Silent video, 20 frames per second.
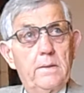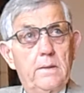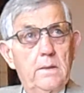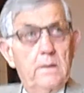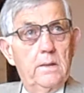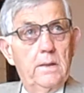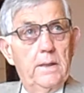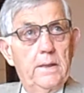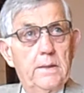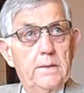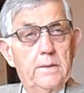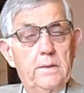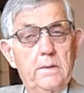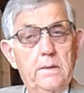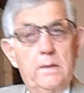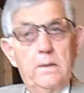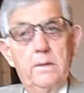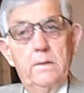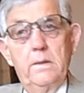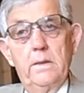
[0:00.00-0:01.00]
at,
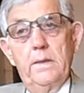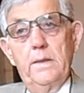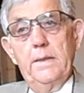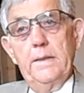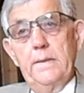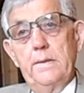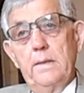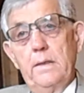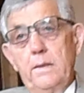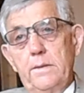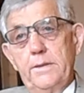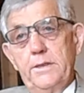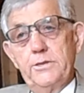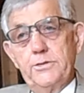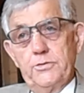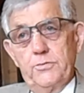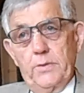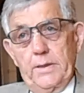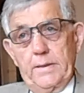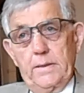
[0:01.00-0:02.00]
at uh,
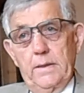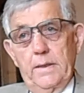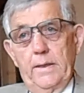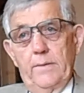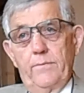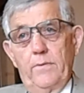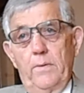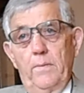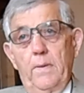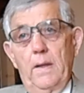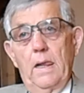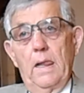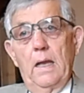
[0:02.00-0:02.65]
district level.